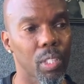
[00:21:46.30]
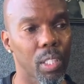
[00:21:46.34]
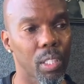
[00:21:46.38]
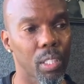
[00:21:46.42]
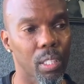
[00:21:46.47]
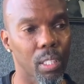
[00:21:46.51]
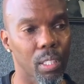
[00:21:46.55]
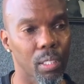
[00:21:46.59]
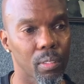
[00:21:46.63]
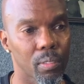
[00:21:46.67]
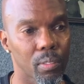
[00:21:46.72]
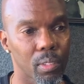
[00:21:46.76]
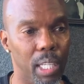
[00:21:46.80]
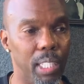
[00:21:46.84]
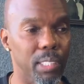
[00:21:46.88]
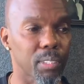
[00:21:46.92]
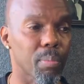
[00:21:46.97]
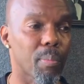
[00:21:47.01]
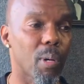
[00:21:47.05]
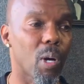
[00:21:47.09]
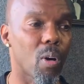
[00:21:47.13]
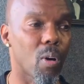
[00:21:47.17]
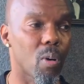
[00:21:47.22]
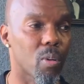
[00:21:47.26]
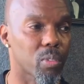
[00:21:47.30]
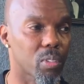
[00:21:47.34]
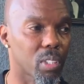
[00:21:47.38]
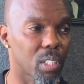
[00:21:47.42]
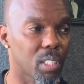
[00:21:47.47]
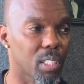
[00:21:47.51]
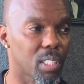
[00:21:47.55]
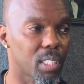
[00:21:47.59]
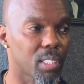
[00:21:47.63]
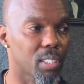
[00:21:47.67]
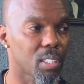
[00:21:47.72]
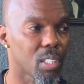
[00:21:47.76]
Yeah, you know that's I mean? my whole
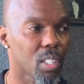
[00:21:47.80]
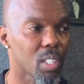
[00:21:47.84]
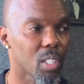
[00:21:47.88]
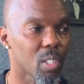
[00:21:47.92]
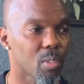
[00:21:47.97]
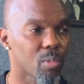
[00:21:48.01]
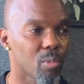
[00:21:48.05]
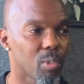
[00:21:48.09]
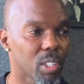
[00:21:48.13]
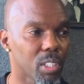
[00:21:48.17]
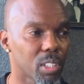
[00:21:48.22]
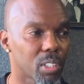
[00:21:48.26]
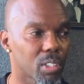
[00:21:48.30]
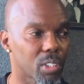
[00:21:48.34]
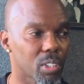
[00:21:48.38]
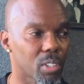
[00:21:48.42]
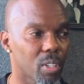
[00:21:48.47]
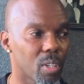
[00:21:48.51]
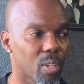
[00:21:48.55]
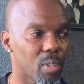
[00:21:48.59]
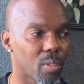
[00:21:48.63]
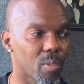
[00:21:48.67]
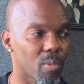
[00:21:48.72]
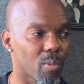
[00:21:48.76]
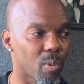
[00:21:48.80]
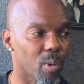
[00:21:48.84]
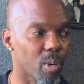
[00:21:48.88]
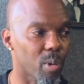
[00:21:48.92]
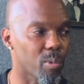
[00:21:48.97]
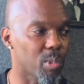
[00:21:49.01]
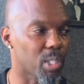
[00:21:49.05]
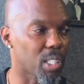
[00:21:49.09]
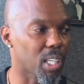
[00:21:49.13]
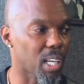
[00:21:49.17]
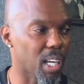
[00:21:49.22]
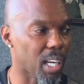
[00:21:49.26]
thing is we could show where
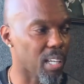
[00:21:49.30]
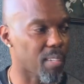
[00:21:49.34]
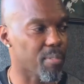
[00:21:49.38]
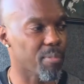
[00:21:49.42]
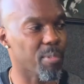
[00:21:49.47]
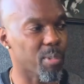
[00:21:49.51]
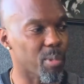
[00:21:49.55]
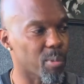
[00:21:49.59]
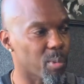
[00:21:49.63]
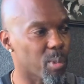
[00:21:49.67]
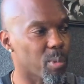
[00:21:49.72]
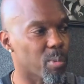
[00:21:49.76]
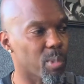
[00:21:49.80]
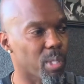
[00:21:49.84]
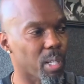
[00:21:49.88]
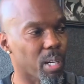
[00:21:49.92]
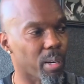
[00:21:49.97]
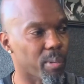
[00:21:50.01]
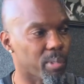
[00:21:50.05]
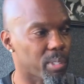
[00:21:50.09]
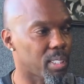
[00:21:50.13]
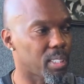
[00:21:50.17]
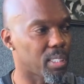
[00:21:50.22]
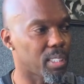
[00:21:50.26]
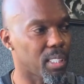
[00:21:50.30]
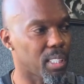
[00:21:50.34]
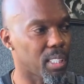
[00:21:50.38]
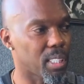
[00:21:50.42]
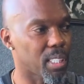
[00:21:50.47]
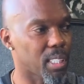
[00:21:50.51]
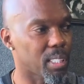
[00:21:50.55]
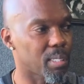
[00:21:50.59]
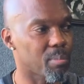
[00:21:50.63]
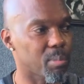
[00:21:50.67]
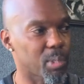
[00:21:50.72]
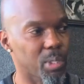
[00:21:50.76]
we came from, what we already
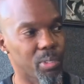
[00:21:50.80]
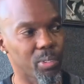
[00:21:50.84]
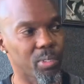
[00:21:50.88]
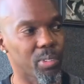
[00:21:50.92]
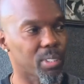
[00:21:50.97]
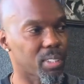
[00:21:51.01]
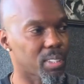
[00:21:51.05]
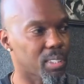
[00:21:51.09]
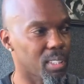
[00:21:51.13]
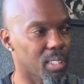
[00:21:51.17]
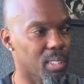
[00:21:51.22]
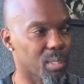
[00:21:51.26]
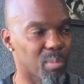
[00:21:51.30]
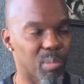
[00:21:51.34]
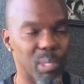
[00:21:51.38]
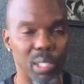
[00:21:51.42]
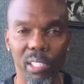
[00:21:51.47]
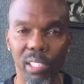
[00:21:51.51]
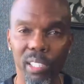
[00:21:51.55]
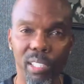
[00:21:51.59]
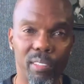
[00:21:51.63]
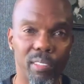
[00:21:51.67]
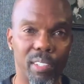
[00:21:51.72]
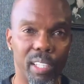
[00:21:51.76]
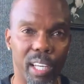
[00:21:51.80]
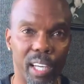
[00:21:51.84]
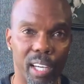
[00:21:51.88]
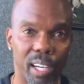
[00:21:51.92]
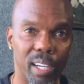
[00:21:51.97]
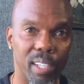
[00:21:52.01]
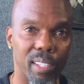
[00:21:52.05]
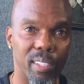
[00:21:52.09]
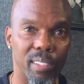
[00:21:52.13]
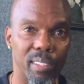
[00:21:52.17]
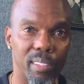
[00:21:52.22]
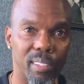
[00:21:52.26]
did, but you can still be here now.
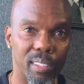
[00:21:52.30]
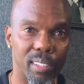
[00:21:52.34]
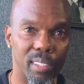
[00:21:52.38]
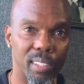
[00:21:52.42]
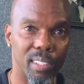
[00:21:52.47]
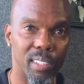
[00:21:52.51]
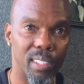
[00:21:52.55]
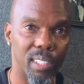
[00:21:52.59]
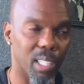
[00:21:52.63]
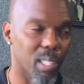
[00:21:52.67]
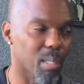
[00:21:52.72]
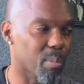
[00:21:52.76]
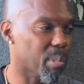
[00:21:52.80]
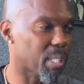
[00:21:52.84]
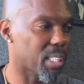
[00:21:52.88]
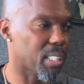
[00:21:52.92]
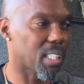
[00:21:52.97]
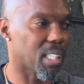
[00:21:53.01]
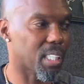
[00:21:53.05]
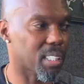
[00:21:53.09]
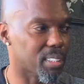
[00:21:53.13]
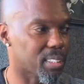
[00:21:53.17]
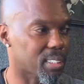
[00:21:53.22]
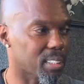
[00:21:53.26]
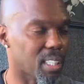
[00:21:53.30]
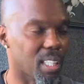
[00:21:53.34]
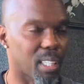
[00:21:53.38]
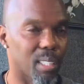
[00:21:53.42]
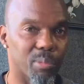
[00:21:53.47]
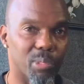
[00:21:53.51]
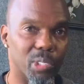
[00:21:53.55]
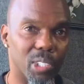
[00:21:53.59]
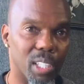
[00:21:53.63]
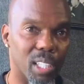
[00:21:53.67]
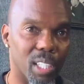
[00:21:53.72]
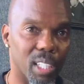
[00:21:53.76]
Yes. Everybody got the
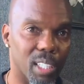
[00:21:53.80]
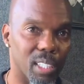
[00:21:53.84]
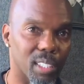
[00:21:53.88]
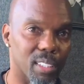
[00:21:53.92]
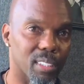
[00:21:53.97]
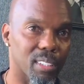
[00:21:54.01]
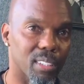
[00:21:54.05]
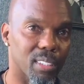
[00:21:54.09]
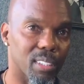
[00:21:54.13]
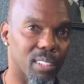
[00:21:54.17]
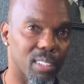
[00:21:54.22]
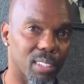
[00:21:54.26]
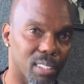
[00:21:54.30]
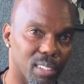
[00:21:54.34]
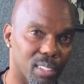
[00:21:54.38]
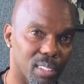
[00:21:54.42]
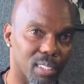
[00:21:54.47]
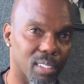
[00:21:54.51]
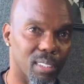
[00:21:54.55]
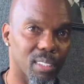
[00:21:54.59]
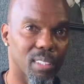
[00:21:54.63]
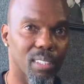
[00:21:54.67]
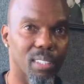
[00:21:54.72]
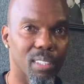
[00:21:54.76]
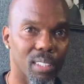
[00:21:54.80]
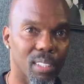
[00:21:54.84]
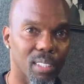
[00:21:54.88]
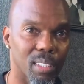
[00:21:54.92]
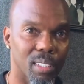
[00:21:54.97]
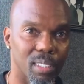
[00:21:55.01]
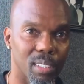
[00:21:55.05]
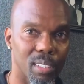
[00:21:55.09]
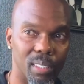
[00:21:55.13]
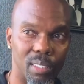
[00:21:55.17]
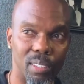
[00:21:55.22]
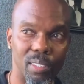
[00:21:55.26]
same chance. Yeah. Just,
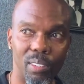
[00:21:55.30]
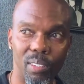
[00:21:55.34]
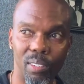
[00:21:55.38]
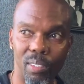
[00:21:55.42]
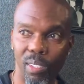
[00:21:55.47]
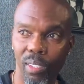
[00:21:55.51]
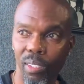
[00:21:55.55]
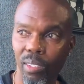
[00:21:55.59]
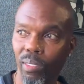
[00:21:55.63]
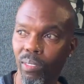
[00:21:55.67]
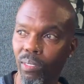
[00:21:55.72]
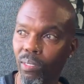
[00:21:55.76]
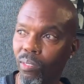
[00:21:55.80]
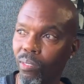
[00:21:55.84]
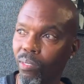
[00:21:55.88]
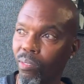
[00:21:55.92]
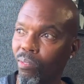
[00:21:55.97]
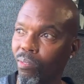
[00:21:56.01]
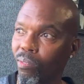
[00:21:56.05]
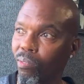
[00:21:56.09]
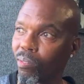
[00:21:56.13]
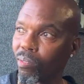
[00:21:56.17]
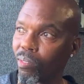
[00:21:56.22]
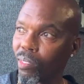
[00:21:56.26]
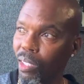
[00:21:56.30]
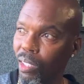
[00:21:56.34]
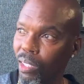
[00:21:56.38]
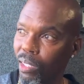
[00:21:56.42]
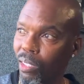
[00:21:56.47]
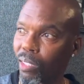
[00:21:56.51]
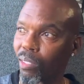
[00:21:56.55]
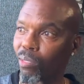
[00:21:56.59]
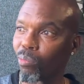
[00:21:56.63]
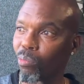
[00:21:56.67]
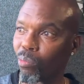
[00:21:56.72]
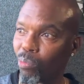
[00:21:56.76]
you know,
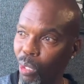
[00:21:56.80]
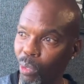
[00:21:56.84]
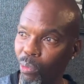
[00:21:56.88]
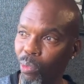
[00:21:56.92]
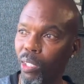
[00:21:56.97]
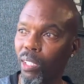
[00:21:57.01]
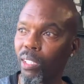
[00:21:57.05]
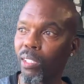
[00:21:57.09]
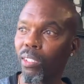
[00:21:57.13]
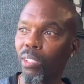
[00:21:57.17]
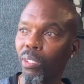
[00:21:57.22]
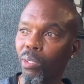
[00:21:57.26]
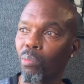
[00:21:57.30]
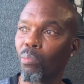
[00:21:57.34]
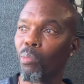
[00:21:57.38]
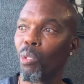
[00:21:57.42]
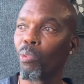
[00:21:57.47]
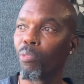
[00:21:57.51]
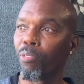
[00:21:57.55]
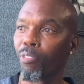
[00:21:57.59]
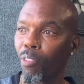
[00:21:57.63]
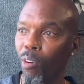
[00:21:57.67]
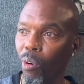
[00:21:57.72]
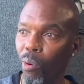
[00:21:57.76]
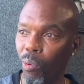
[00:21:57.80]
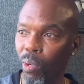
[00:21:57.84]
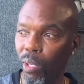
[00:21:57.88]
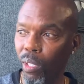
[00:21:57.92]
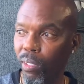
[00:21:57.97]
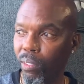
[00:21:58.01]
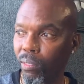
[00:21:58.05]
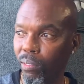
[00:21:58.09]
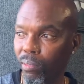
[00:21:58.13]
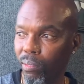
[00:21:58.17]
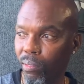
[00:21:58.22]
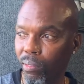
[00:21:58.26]
that's what we could do move forward.
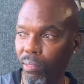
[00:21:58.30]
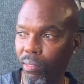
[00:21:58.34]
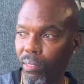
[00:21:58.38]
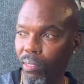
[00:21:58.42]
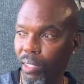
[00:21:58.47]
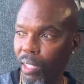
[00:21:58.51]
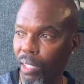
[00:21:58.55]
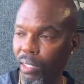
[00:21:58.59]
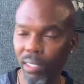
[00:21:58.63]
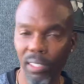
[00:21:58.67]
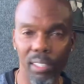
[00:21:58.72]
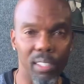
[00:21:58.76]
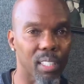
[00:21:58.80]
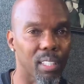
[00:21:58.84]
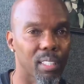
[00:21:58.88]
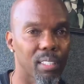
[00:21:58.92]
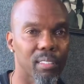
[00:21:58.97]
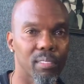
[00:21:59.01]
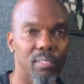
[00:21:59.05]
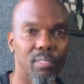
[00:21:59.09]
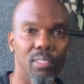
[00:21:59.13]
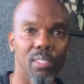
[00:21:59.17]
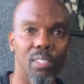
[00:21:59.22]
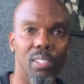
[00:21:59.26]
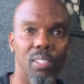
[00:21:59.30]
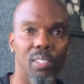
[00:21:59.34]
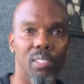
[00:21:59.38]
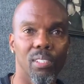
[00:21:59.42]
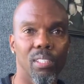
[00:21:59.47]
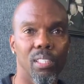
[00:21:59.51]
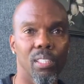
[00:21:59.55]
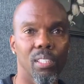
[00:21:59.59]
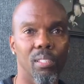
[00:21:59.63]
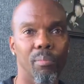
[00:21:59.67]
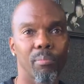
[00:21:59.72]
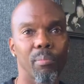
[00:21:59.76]
Right. That's it. So
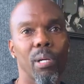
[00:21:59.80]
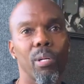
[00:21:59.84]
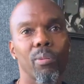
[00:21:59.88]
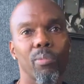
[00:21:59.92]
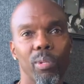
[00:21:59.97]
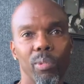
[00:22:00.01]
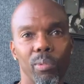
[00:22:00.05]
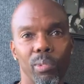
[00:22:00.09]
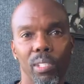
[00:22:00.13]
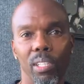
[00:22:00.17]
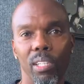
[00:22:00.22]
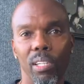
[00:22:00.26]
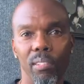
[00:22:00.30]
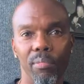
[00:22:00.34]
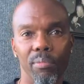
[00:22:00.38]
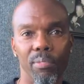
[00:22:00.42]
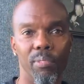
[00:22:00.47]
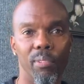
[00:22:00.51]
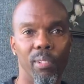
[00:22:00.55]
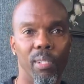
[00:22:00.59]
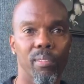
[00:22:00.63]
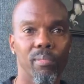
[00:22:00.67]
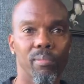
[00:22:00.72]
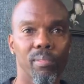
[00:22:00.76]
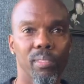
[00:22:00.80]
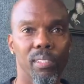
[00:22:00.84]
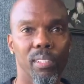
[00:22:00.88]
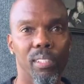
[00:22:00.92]
it ain't about where we come from.